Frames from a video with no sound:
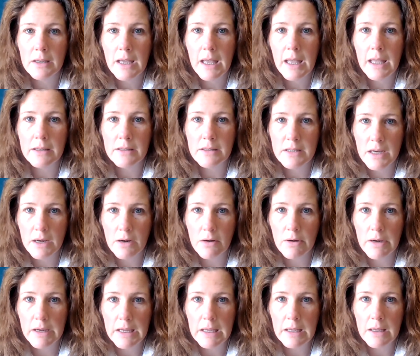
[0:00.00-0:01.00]
and
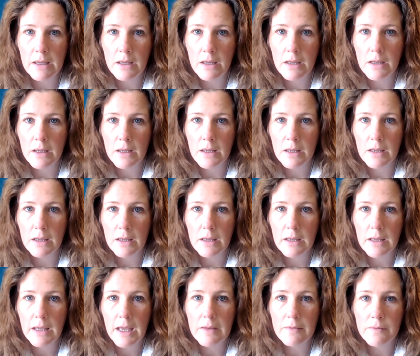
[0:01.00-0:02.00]
dairy
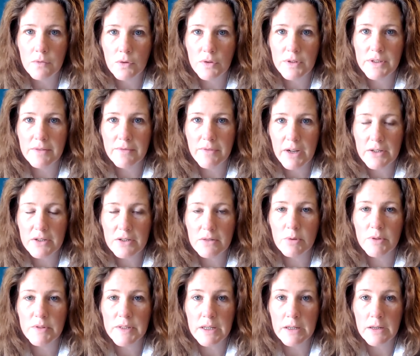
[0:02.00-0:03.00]
and fruits and
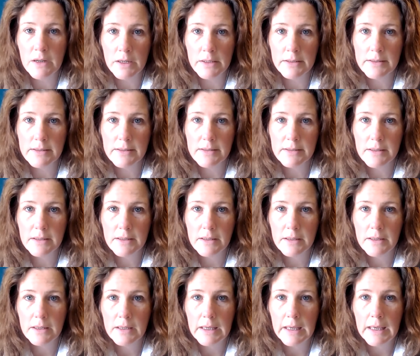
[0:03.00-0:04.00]
vegetables and nuts.
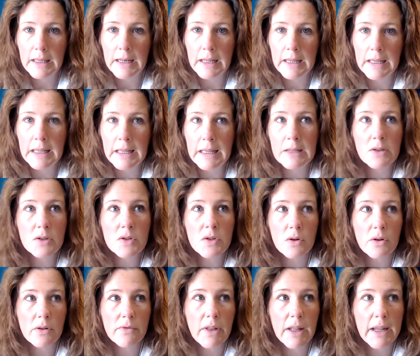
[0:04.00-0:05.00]
And I eat
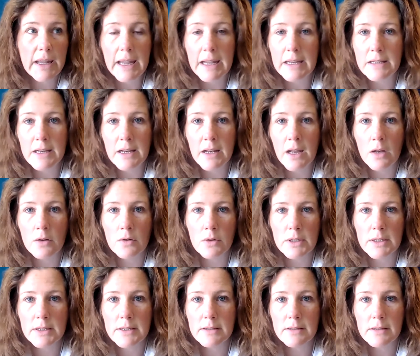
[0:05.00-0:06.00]
sort of like
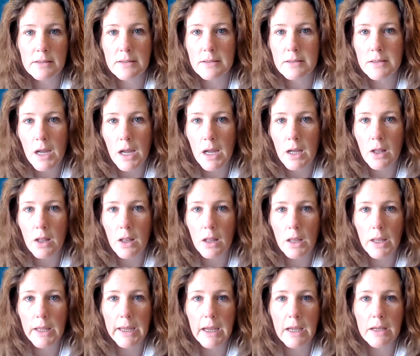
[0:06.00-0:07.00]
1800s style.
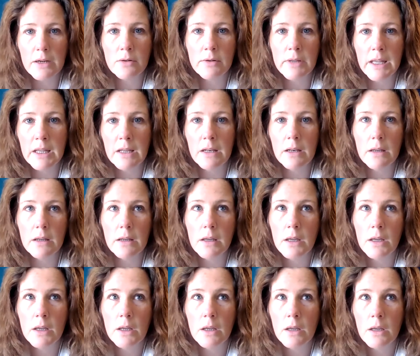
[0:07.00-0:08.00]
Like I don't eat
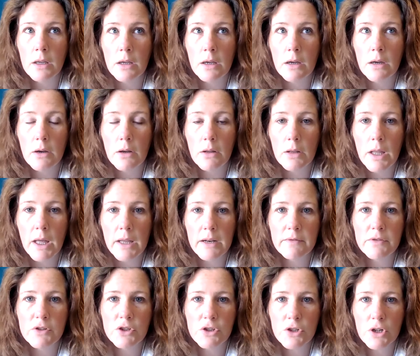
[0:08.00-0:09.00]
a lot
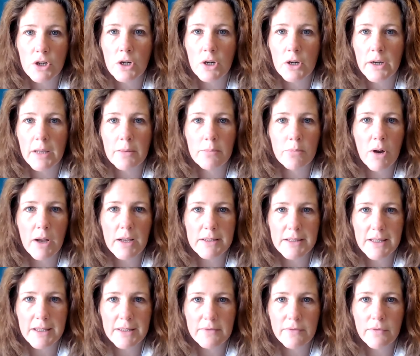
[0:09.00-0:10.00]
of sugar and
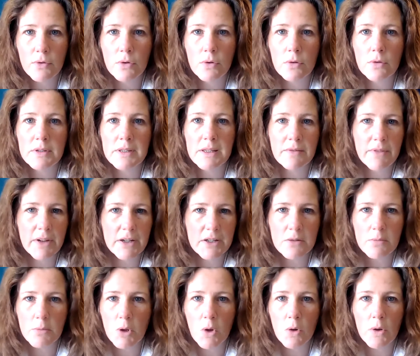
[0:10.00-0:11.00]
processed foods and
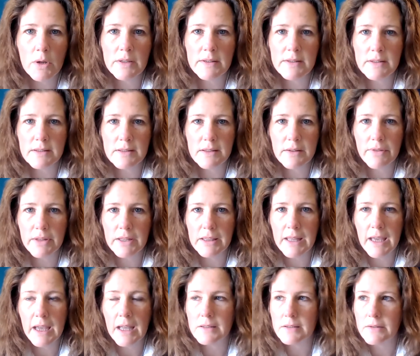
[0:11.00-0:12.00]
vegetable oils and stuff like
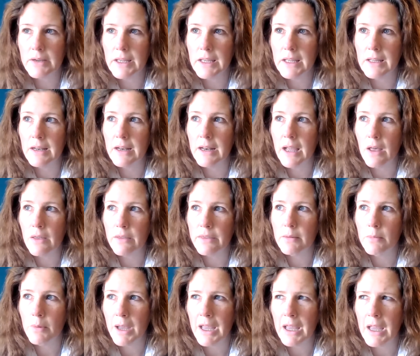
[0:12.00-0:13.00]
that. So I eat in a
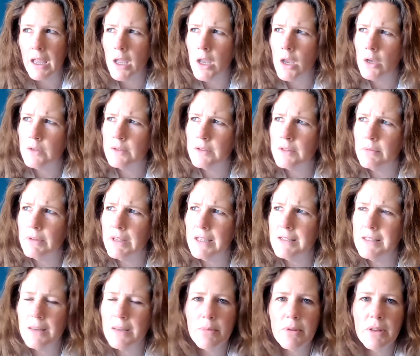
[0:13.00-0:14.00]
healthy way. So when they
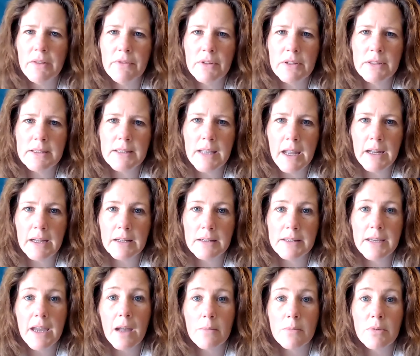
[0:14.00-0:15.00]
say believe in
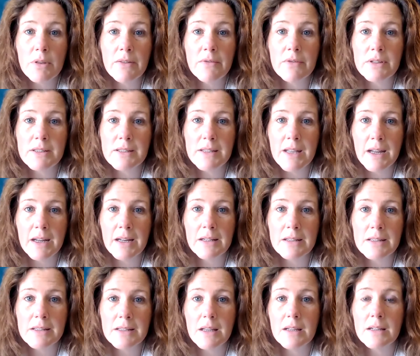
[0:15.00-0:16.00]
science, yeah, I believe in
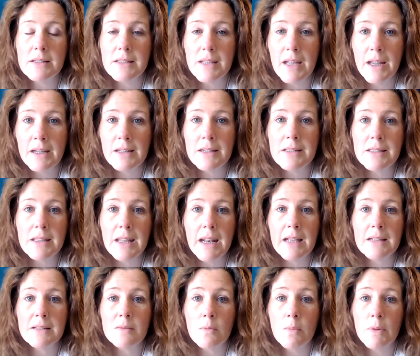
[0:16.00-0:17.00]
science that
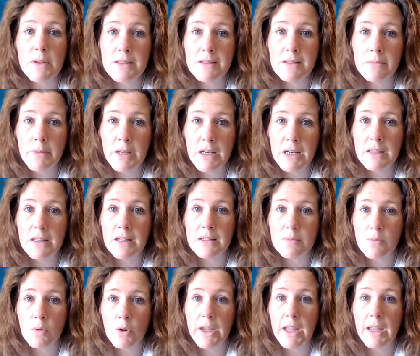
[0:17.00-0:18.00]
has wisdom in it,
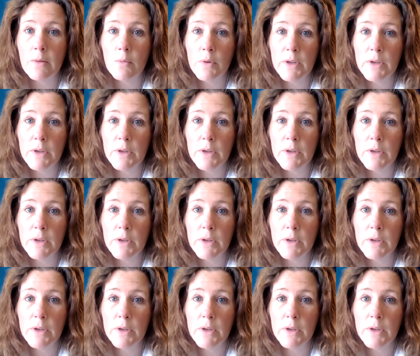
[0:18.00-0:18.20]
that's working